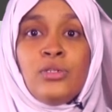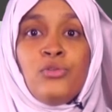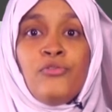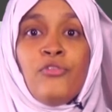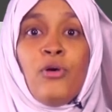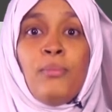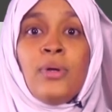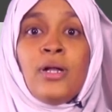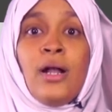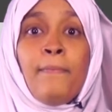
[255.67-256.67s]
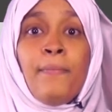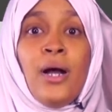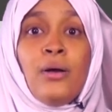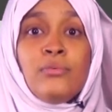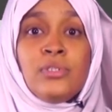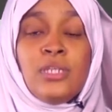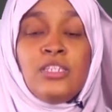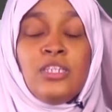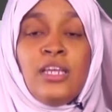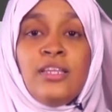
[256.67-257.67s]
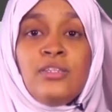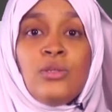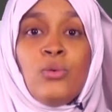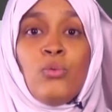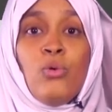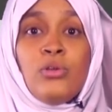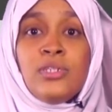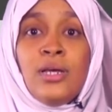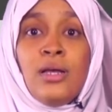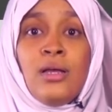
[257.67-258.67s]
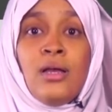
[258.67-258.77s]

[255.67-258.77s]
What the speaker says: to form compounds such as water.